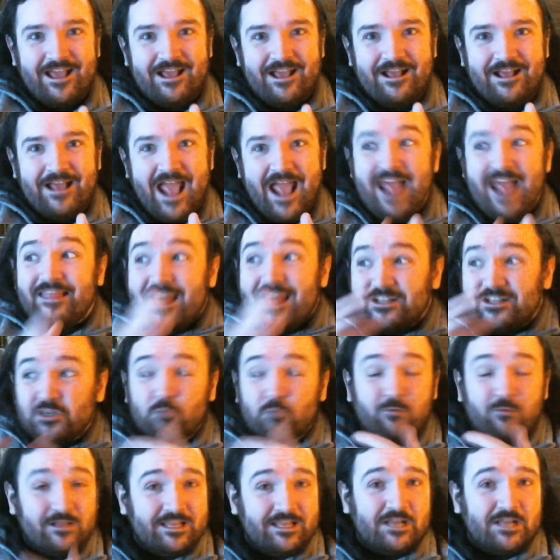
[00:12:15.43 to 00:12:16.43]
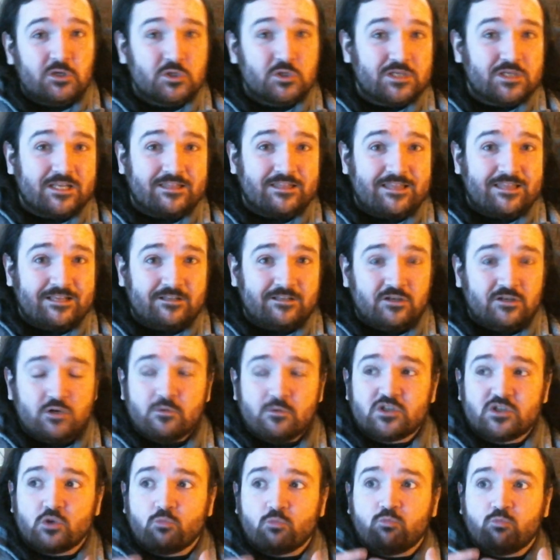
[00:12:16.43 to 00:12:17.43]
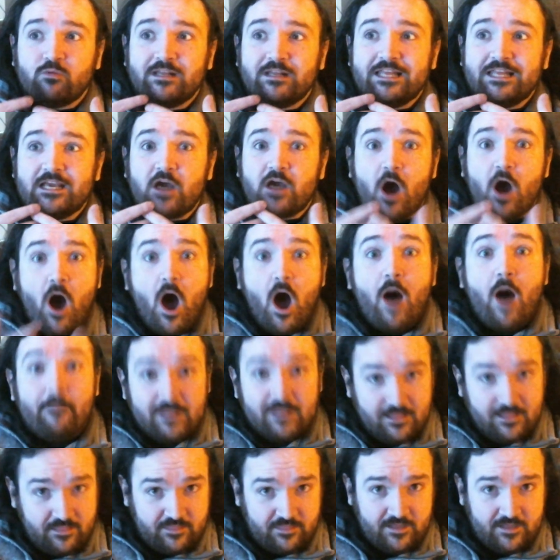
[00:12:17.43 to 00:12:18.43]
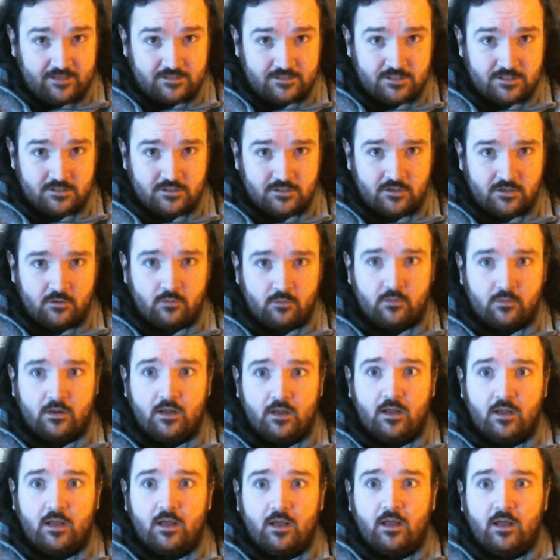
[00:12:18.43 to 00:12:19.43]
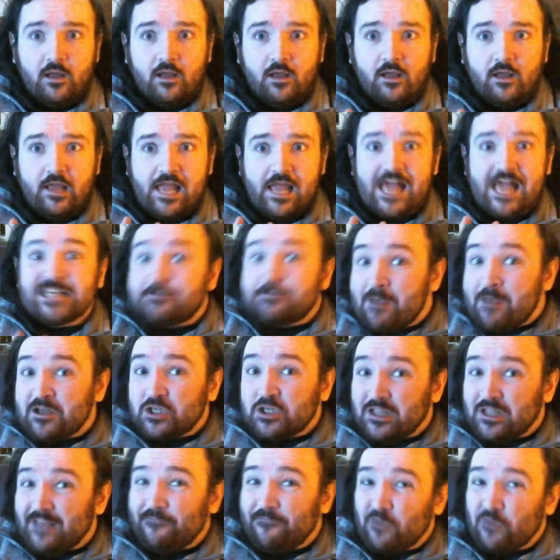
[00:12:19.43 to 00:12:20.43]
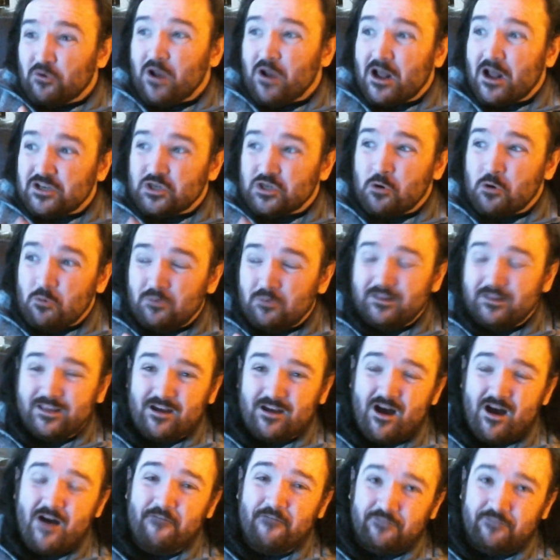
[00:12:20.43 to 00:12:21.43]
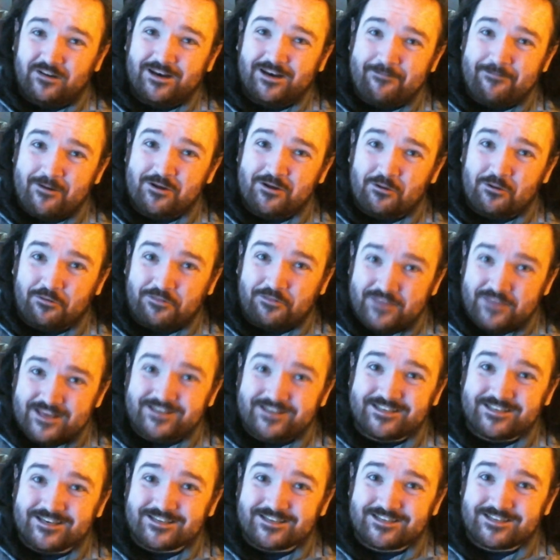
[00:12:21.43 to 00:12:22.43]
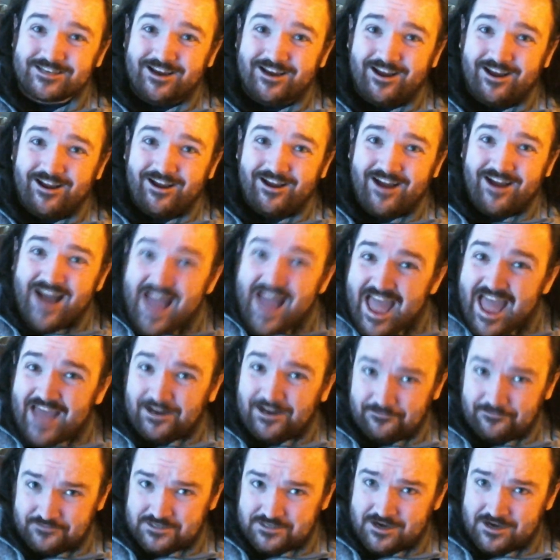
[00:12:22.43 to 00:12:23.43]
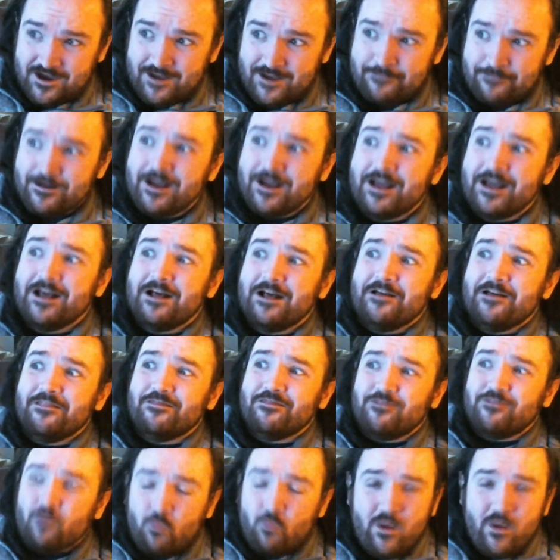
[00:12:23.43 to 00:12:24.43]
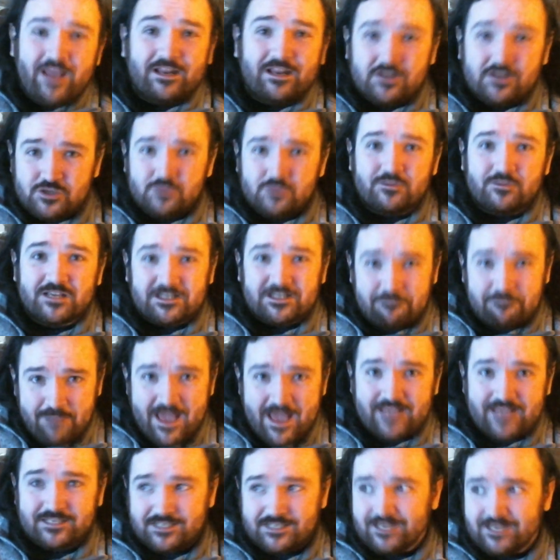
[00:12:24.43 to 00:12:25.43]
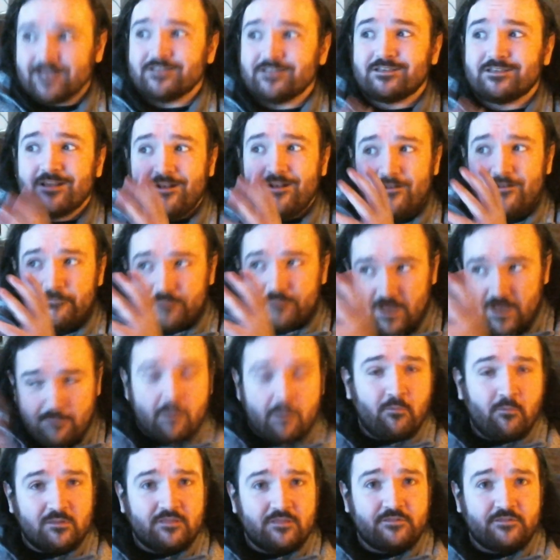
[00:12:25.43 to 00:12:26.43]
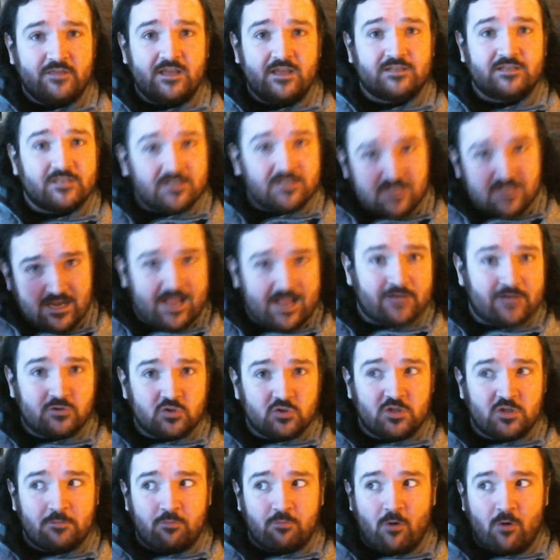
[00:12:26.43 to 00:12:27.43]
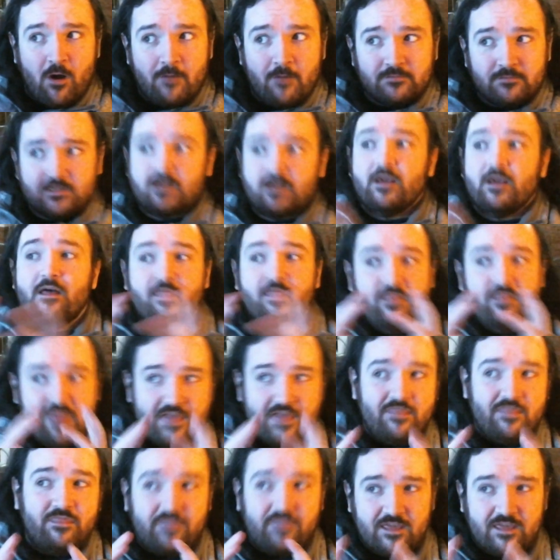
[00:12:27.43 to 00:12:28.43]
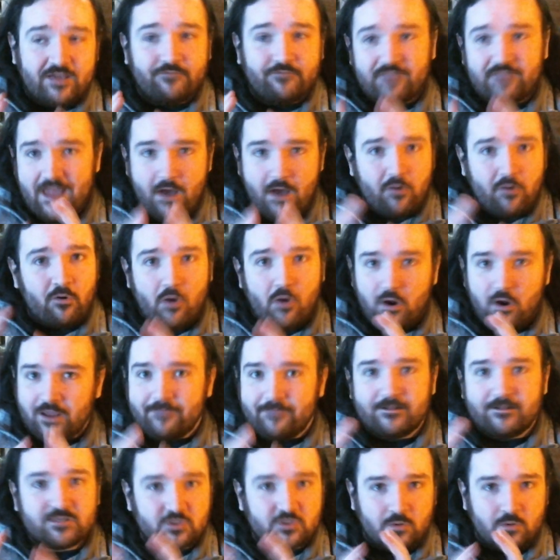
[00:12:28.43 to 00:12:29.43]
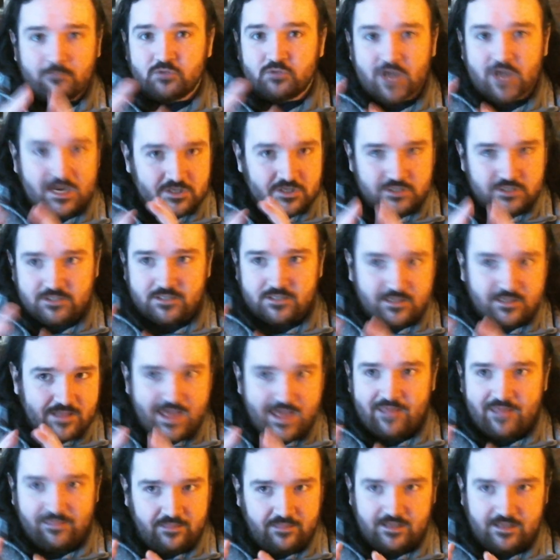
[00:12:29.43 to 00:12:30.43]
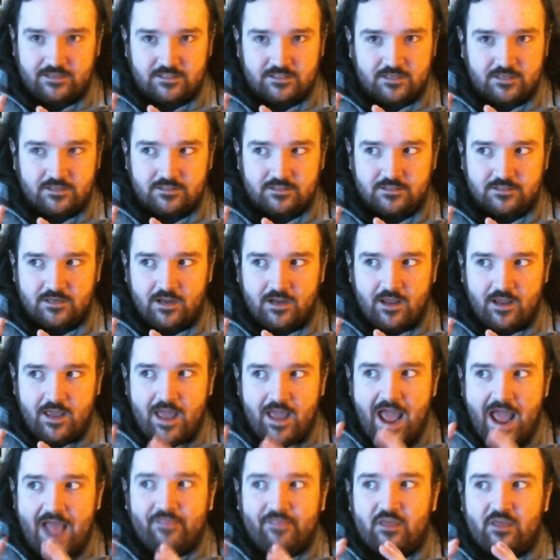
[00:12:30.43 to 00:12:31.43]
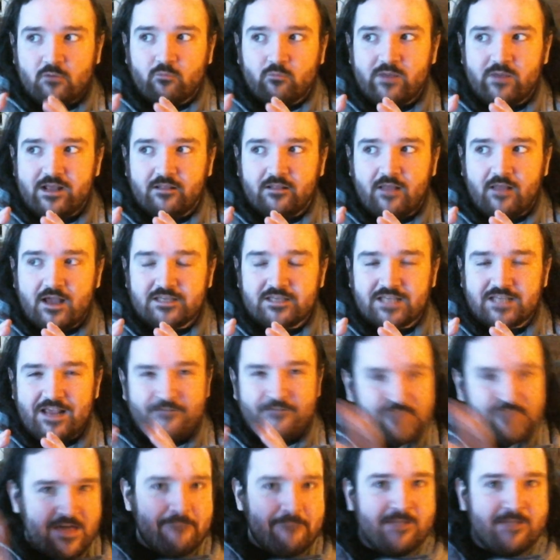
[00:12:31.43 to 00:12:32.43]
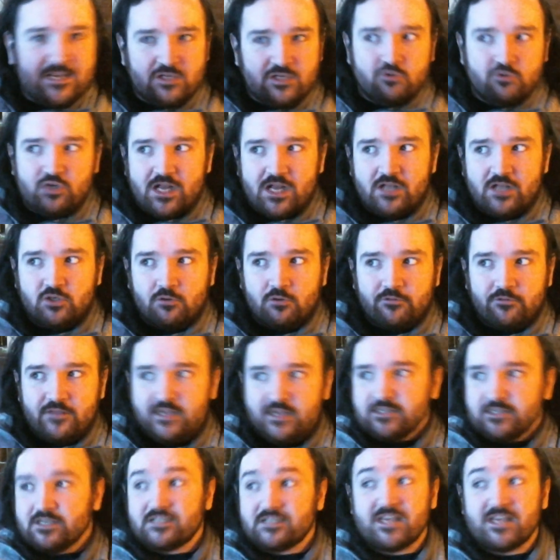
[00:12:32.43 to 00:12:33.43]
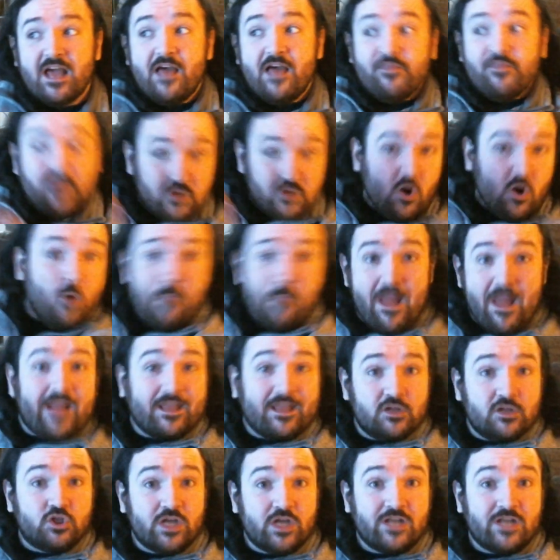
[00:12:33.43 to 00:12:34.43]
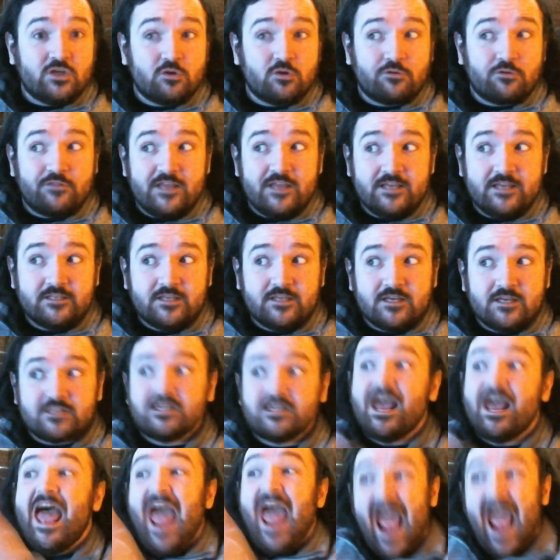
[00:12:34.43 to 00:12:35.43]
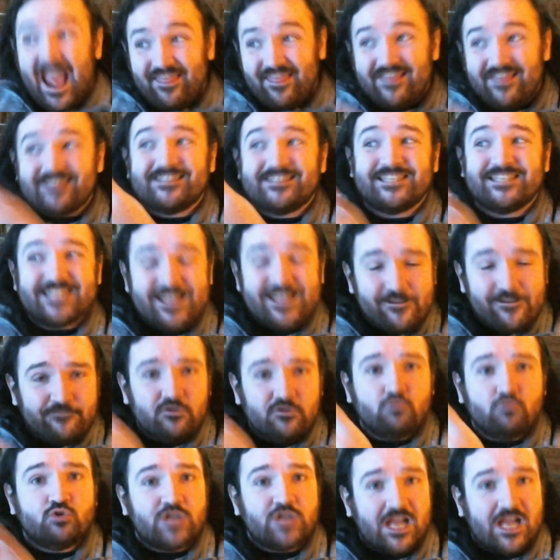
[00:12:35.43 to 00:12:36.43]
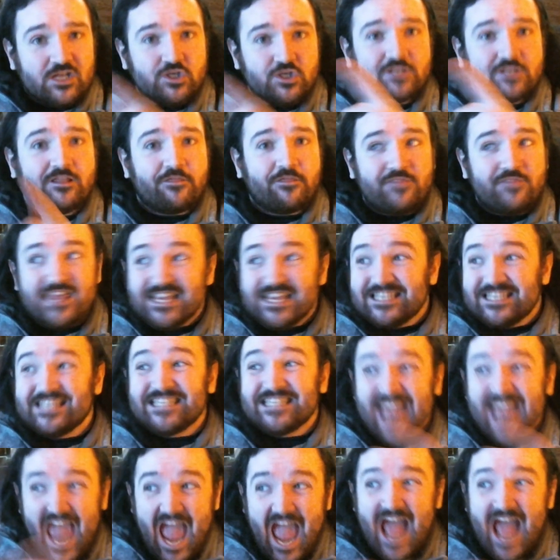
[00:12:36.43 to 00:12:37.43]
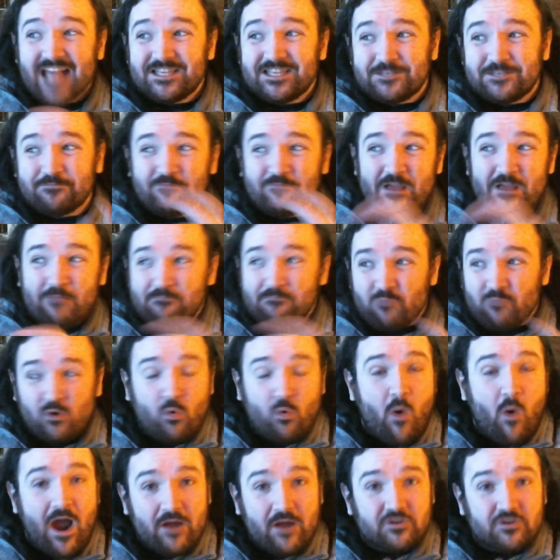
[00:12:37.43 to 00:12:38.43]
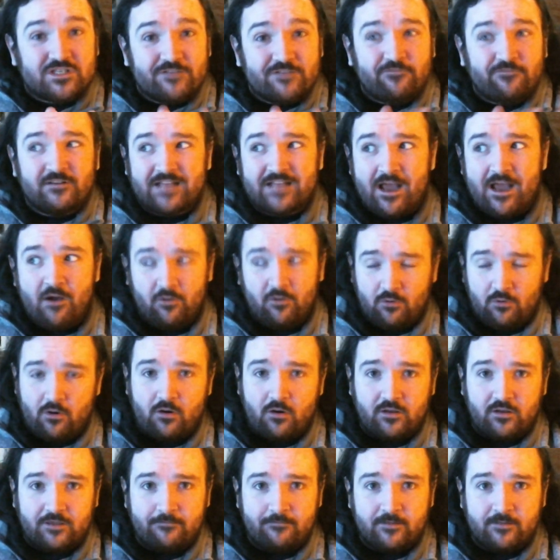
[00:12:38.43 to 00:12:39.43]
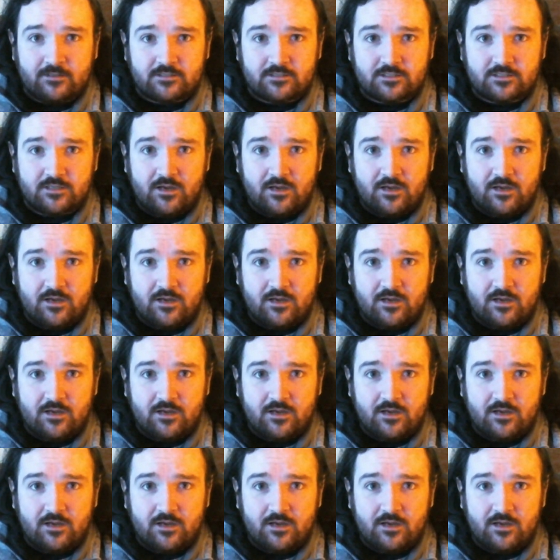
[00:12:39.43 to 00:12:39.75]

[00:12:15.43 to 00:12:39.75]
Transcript: And that's a really interesting thing to do. It's a really common thing to do, especially if you're not totally confident about your thesis ahead of time. The way to do this best is come up with a thesis that answers the prompt, then think of counterarguments or objections to that thesis, and then realize if that makes you change your thesis, then go back and change your thesis, and then see if you changing the thesis adds and requires different counterarguments.